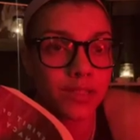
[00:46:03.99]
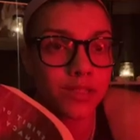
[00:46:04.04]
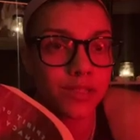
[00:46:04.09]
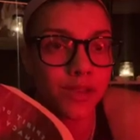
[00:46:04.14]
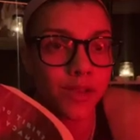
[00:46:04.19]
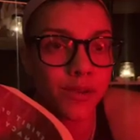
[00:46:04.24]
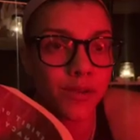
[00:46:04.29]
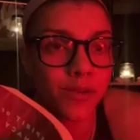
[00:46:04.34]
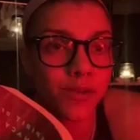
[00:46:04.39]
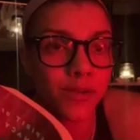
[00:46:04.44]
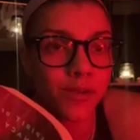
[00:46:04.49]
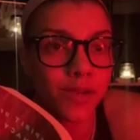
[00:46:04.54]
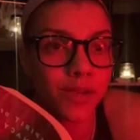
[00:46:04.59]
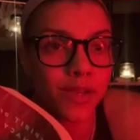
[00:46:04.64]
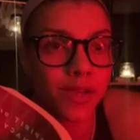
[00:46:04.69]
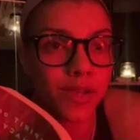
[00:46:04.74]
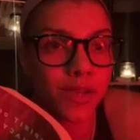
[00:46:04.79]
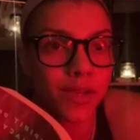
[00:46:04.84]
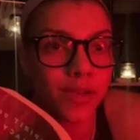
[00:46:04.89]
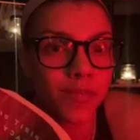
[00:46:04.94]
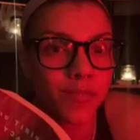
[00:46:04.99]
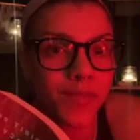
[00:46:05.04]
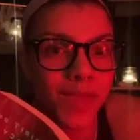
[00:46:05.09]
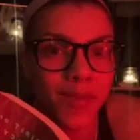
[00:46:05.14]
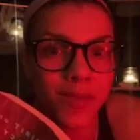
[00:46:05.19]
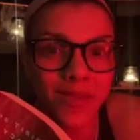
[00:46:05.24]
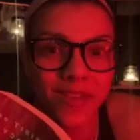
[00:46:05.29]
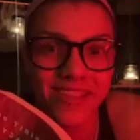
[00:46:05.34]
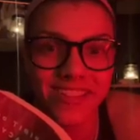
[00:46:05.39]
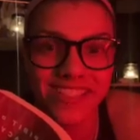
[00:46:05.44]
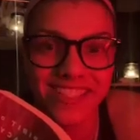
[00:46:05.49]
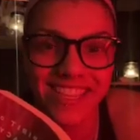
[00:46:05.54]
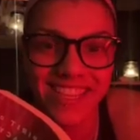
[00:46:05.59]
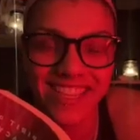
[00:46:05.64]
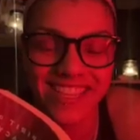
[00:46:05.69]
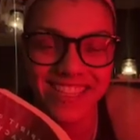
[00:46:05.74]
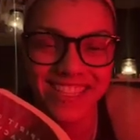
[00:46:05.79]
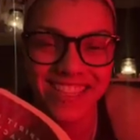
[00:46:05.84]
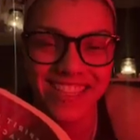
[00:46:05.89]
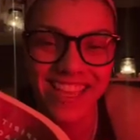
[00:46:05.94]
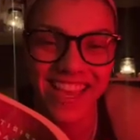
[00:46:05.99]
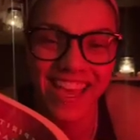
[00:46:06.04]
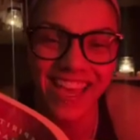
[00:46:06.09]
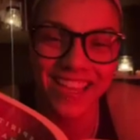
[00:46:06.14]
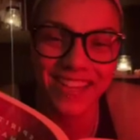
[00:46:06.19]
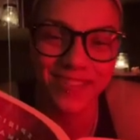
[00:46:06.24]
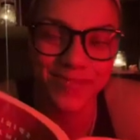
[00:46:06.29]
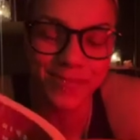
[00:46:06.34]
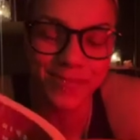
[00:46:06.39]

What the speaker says: So maybe I'll dig into that